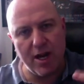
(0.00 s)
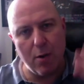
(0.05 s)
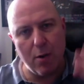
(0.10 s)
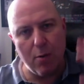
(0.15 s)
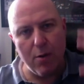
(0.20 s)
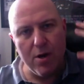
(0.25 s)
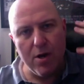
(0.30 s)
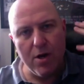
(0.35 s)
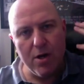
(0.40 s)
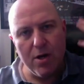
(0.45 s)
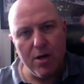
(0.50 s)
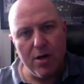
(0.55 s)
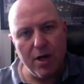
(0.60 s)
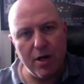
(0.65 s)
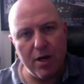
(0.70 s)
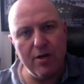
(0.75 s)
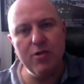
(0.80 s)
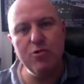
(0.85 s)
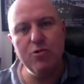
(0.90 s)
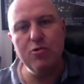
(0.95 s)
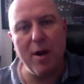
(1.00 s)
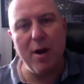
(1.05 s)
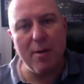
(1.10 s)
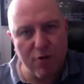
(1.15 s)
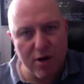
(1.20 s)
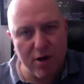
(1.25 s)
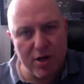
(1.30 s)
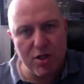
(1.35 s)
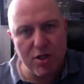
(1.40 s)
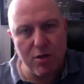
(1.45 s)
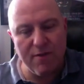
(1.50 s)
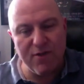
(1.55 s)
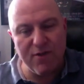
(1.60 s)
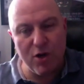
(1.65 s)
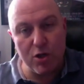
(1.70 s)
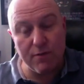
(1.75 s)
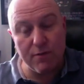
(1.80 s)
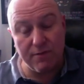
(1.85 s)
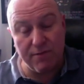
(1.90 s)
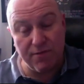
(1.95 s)
Now, they can issue an upgrade soon, a
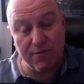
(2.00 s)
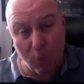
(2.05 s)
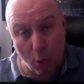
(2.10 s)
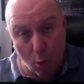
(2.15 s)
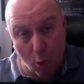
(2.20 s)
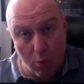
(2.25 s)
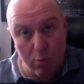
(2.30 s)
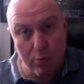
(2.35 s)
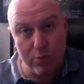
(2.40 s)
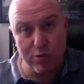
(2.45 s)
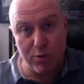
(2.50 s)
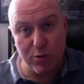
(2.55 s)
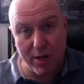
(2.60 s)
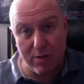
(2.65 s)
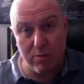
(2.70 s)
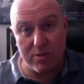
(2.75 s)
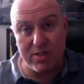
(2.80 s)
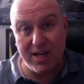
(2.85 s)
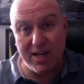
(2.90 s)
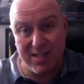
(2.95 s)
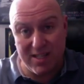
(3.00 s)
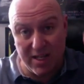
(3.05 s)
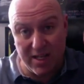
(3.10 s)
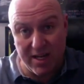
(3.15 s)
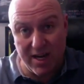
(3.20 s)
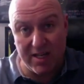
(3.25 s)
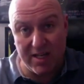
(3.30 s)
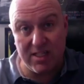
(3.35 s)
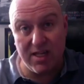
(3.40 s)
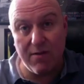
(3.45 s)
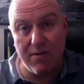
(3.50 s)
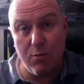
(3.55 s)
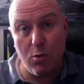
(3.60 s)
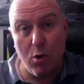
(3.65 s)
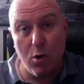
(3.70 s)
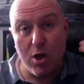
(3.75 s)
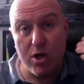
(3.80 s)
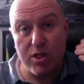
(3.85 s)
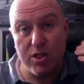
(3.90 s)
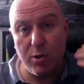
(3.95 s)
version 4, which again will take it to the next level.